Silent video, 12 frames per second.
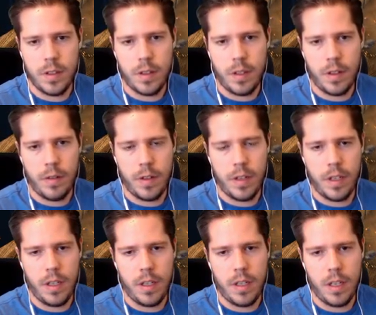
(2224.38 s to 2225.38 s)
seven,
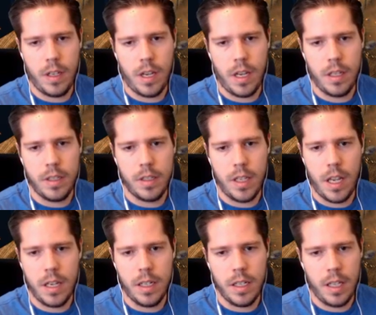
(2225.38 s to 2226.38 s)
eight, nine,
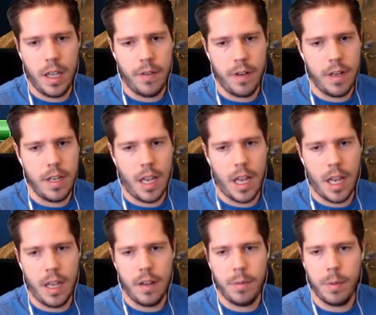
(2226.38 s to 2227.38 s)
ten, eleven. Yeah,
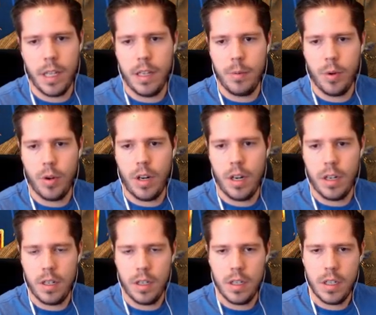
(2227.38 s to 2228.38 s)
I have plenty more.
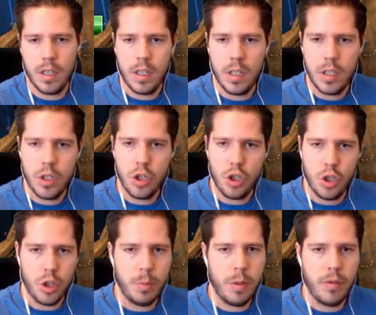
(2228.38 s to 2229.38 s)

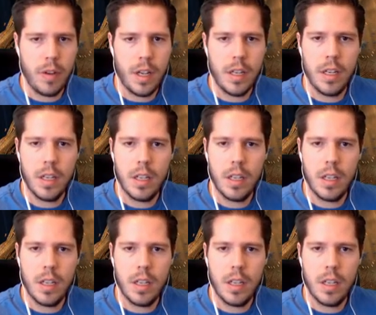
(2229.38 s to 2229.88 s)
Should be fine.